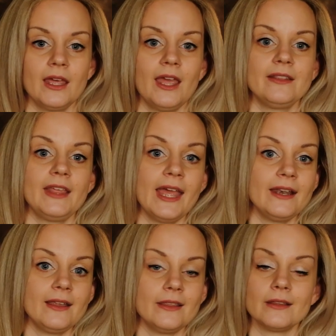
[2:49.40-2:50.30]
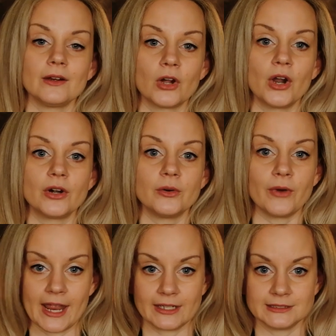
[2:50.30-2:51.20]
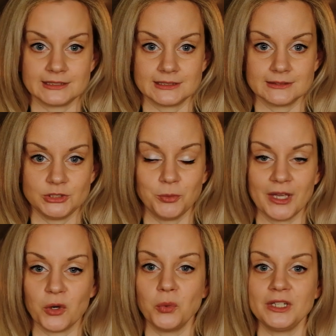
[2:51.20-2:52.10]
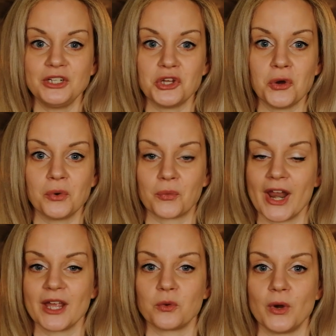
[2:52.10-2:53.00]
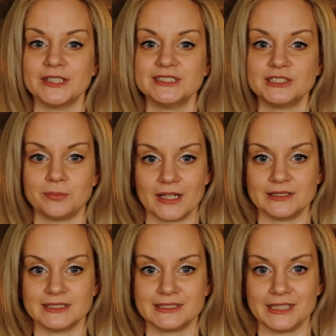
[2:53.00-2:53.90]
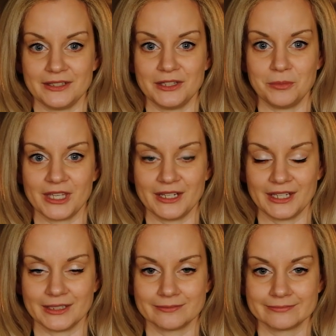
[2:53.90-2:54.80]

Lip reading: And then there are ranks. You may only know rank 1 spells in the beginning.